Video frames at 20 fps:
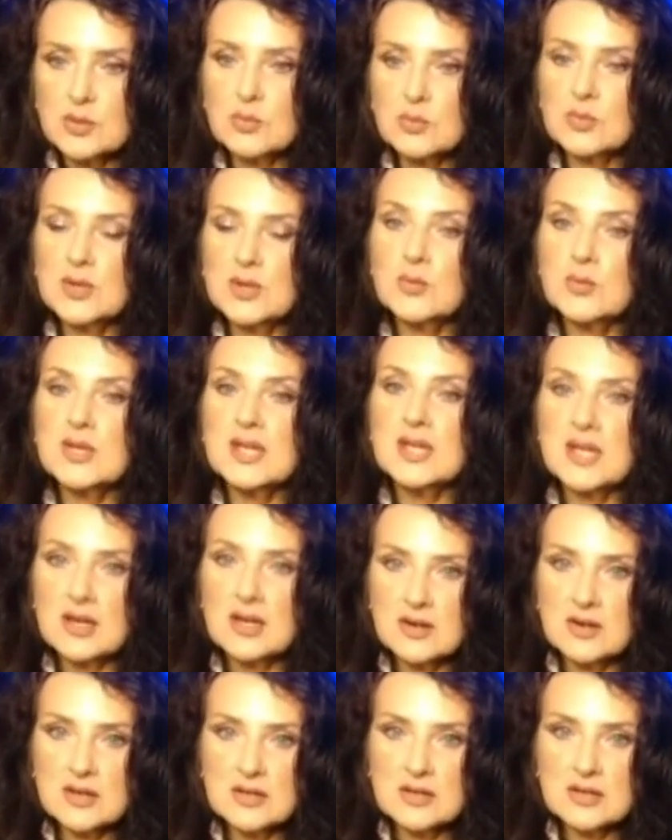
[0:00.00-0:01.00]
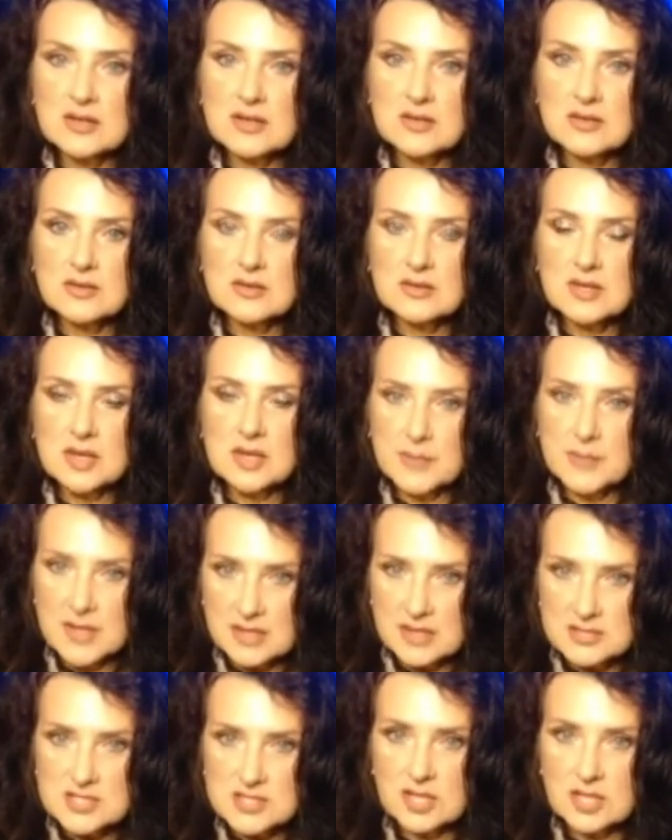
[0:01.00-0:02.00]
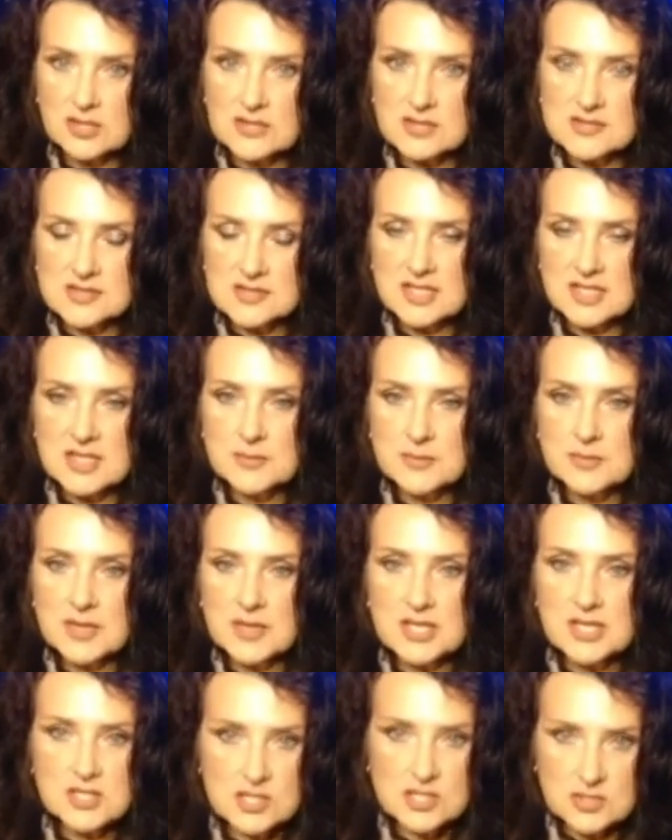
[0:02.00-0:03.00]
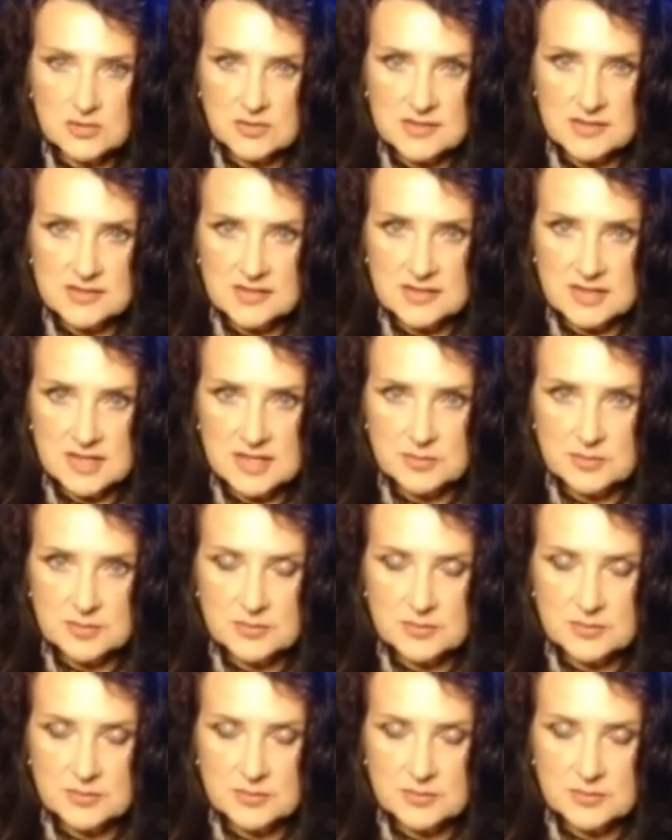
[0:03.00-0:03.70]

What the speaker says: when we are about to go to sleep and during sleep.